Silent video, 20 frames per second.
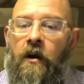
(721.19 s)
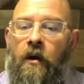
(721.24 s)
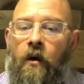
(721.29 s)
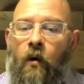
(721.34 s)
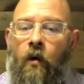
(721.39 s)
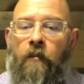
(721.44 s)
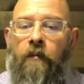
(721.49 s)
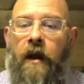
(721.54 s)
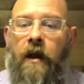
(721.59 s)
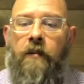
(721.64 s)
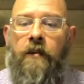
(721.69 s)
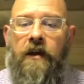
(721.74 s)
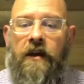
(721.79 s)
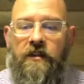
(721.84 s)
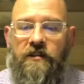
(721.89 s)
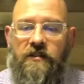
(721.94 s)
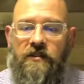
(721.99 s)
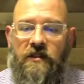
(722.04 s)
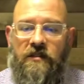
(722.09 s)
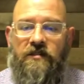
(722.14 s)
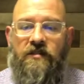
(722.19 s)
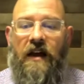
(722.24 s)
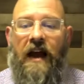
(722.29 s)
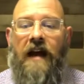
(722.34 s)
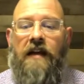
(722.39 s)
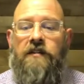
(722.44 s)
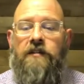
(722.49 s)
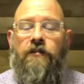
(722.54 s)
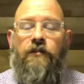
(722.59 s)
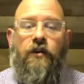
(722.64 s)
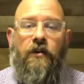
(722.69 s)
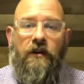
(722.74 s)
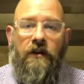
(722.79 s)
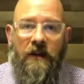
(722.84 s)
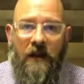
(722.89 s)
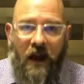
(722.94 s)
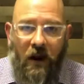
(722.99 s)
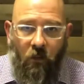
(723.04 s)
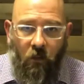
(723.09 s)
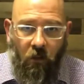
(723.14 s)
or maybe it's the size of your
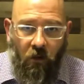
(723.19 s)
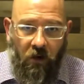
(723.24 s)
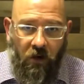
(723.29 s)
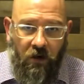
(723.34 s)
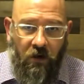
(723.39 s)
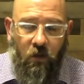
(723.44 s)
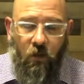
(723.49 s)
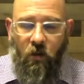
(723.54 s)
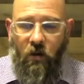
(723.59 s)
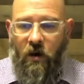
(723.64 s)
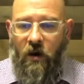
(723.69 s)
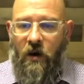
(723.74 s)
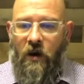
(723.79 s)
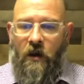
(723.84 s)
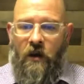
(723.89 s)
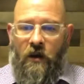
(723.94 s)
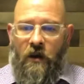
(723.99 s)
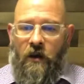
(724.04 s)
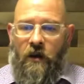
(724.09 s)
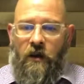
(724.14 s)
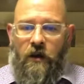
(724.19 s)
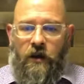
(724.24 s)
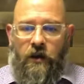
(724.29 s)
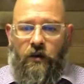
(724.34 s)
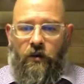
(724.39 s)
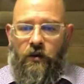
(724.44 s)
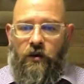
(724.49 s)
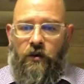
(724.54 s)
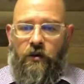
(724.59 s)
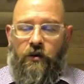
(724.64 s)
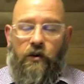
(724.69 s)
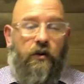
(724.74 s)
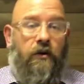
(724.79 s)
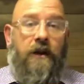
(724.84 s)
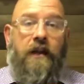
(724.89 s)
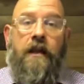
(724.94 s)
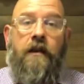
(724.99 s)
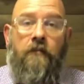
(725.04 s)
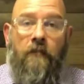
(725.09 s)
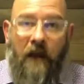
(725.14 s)
network, or your
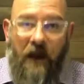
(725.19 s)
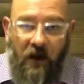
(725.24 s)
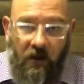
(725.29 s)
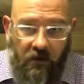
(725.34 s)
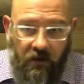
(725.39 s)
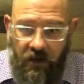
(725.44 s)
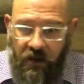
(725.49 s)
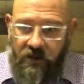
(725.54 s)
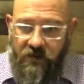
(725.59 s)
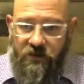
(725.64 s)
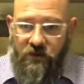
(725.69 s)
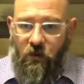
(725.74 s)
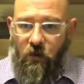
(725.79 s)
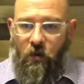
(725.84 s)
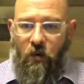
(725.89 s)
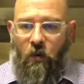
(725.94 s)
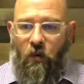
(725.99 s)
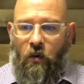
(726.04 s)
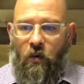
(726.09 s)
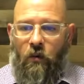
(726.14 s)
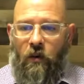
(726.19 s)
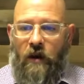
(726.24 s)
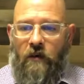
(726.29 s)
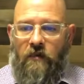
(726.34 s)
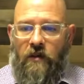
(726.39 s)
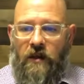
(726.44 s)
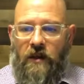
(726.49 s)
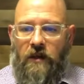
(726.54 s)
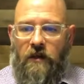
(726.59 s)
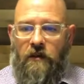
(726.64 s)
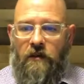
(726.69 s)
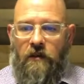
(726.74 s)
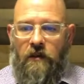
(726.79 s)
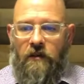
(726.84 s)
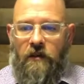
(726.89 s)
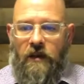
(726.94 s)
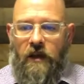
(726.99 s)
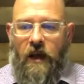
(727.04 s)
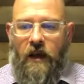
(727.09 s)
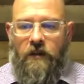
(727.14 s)
email list or whatever
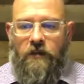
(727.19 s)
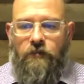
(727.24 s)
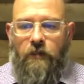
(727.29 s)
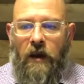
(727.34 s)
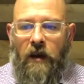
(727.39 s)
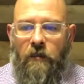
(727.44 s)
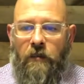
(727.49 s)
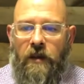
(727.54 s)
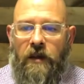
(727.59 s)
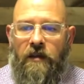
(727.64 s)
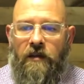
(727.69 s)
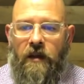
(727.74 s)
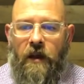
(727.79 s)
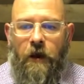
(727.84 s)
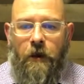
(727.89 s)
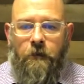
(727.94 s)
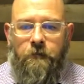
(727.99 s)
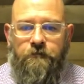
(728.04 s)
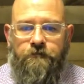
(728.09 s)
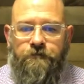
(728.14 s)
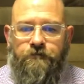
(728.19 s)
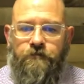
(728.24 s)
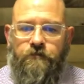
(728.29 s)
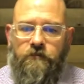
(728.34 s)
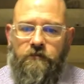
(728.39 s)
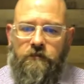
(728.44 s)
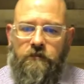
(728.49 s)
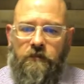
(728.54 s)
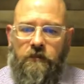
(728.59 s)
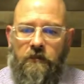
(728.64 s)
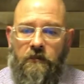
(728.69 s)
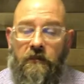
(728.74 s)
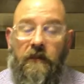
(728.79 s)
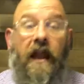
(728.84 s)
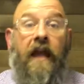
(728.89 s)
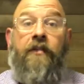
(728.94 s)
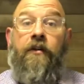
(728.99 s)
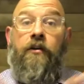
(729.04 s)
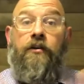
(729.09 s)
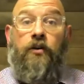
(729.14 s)
the case may be there.
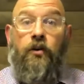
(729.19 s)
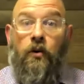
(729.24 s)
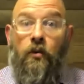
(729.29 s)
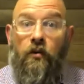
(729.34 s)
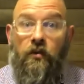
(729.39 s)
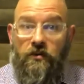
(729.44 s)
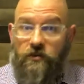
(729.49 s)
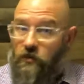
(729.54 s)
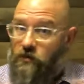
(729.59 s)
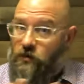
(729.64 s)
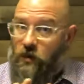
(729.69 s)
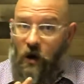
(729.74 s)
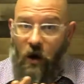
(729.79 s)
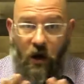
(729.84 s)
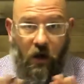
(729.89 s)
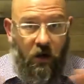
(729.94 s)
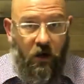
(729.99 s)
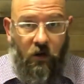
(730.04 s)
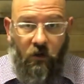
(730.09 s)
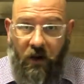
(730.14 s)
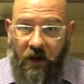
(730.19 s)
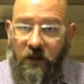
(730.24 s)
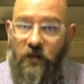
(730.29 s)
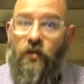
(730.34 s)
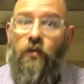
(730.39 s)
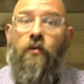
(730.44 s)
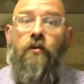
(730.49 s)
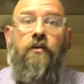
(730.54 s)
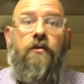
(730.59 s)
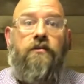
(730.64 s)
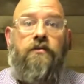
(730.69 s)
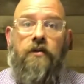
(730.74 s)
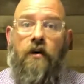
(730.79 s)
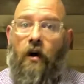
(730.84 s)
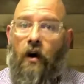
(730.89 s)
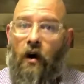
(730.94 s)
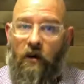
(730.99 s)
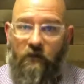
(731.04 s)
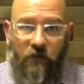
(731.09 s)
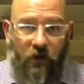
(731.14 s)
And their tools, those are all great tools,
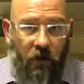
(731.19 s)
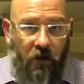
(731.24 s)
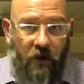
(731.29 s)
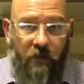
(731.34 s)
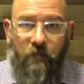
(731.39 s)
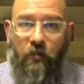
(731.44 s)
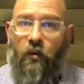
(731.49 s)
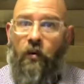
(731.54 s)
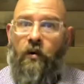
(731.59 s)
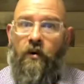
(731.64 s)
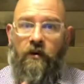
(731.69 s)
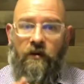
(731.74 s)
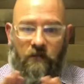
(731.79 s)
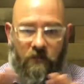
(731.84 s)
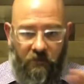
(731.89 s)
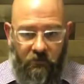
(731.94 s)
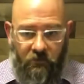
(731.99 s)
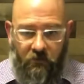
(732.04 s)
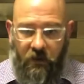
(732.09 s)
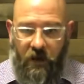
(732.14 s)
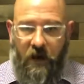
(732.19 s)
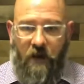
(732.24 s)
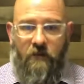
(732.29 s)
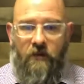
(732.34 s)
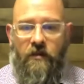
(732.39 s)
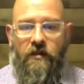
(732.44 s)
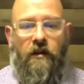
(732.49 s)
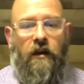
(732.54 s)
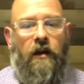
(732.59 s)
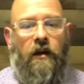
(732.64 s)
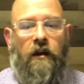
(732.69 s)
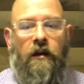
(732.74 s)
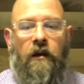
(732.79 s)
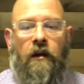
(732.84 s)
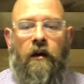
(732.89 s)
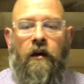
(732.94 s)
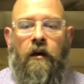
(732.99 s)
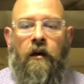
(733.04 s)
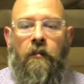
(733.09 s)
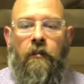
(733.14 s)
all very important and everything.
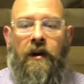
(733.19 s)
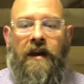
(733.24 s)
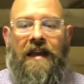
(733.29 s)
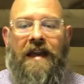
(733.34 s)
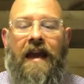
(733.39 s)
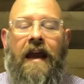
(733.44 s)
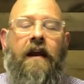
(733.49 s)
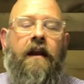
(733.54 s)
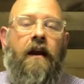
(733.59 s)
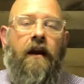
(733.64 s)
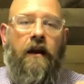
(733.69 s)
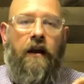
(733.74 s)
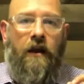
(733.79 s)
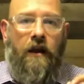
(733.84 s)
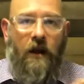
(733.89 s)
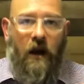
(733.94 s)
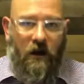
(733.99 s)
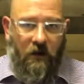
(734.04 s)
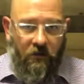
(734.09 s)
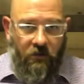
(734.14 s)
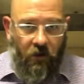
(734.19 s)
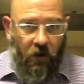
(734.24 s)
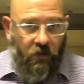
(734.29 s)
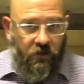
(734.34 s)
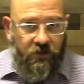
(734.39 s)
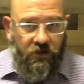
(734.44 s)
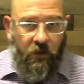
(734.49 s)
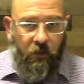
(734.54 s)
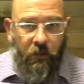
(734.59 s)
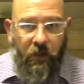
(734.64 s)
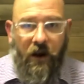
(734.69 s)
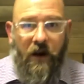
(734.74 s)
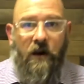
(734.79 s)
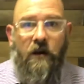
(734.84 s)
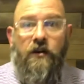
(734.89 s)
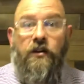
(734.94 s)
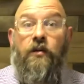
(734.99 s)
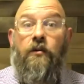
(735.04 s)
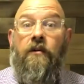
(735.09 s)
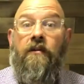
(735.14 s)
But again, none of those
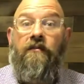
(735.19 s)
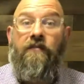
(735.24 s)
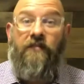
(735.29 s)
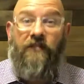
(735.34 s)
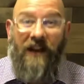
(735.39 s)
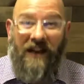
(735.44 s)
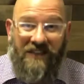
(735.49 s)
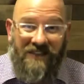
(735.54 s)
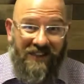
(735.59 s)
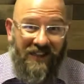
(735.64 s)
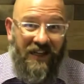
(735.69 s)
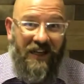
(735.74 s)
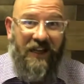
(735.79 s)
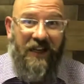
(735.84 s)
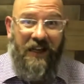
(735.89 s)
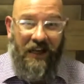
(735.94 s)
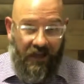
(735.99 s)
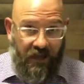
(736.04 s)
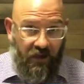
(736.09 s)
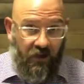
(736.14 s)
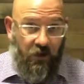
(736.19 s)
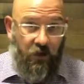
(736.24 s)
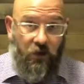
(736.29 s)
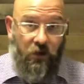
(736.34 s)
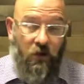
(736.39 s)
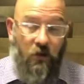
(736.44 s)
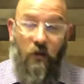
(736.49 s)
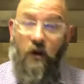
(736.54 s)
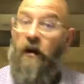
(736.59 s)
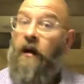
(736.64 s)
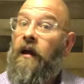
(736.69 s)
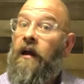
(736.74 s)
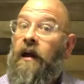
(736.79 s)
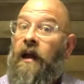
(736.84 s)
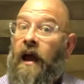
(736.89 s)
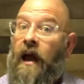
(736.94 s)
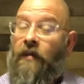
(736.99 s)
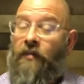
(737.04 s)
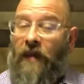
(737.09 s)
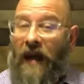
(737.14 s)
compare to investing in you.
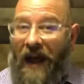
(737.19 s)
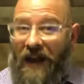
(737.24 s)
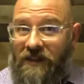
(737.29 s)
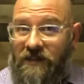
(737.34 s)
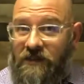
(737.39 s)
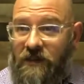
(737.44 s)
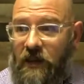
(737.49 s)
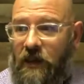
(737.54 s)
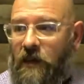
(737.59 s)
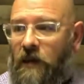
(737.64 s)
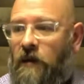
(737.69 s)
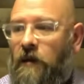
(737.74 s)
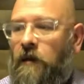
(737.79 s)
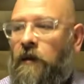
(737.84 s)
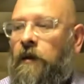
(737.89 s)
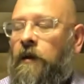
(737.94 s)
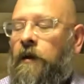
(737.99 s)
And that's the